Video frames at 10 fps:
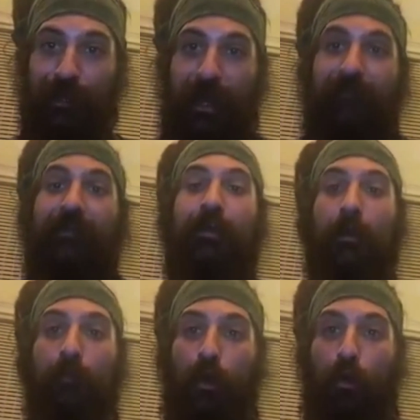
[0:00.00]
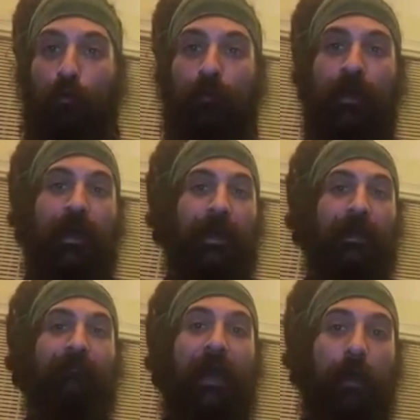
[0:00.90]
and then come home and
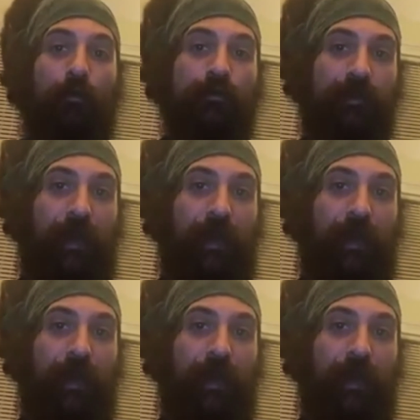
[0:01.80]
have hours and